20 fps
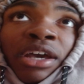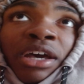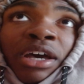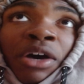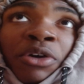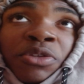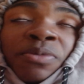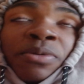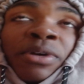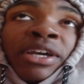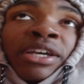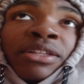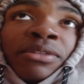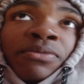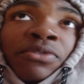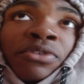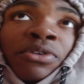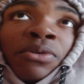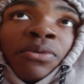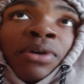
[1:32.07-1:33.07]
I was playing them
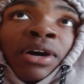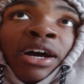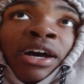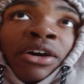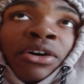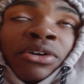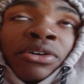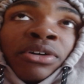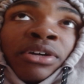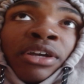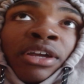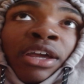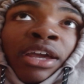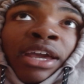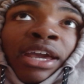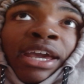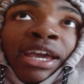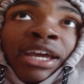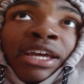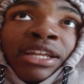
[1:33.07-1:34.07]
for a while,
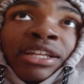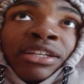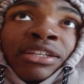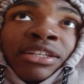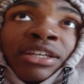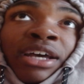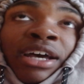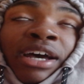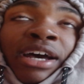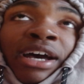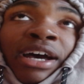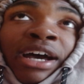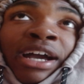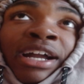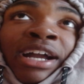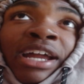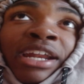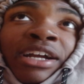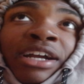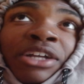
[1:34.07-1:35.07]
and I
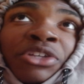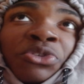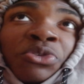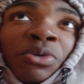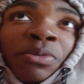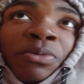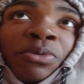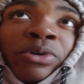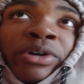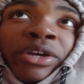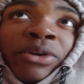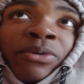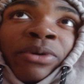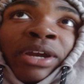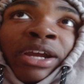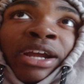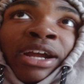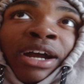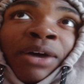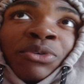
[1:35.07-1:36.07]
kind of got to a point
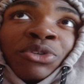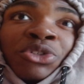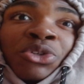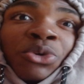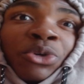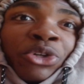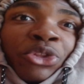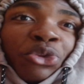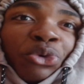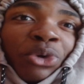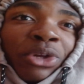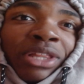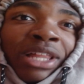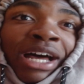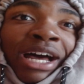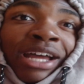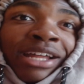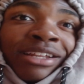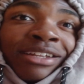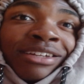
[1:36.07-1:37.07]
where I was going through a
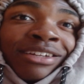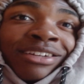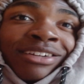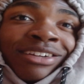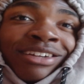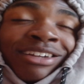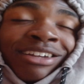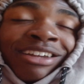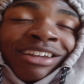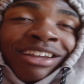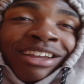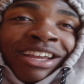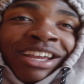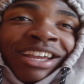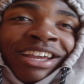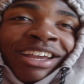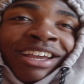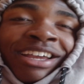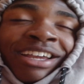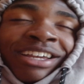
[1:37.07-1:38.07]
lot
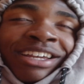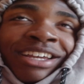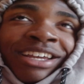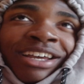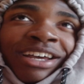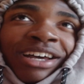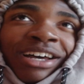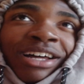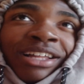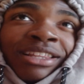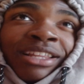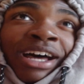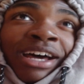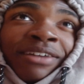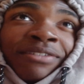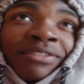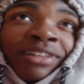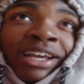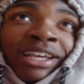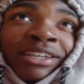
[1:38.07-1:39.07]

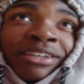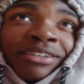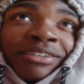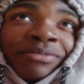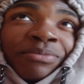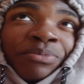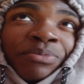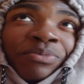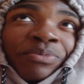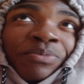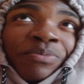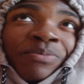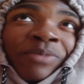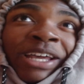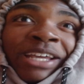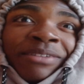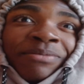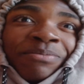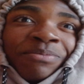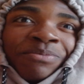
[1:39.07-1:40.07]
of
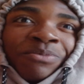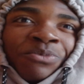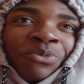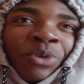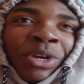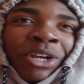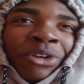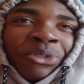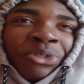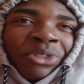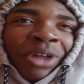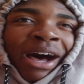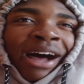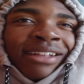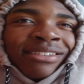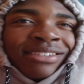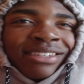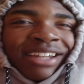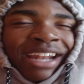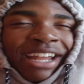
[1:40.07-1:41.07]
weird
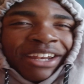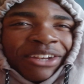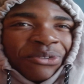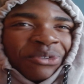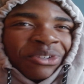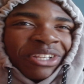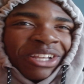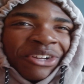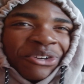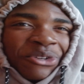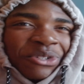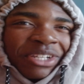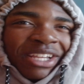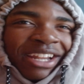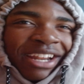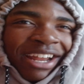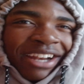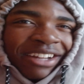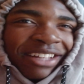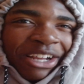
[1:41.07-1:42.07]
thoughts, and I didn't really
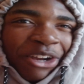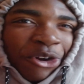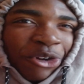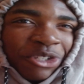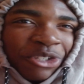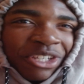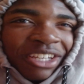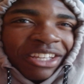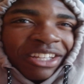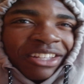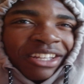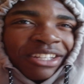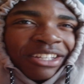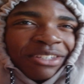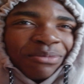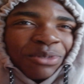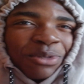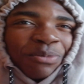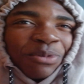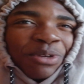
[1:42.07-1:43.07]
understand how to articulate
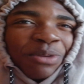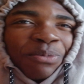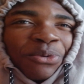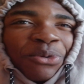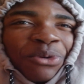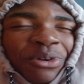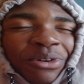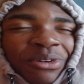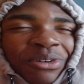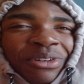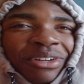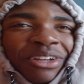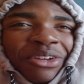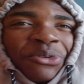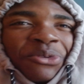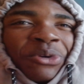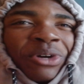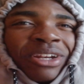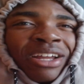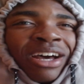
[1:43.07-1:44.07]
them to people
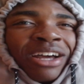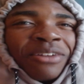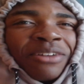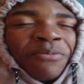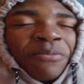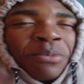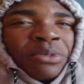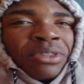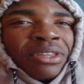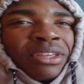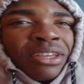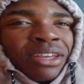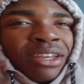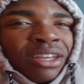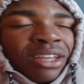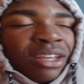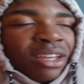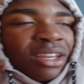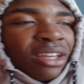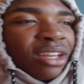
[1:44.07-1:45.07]
and whatnot.
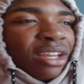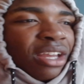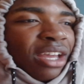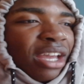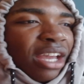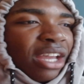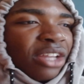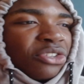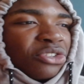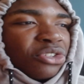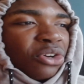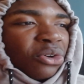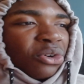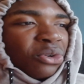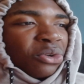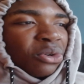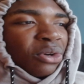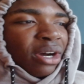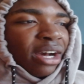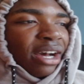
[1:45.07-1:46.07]
And
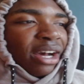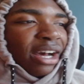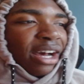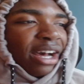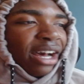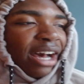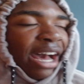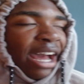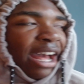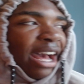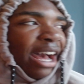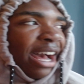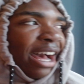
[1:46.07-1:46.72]
so I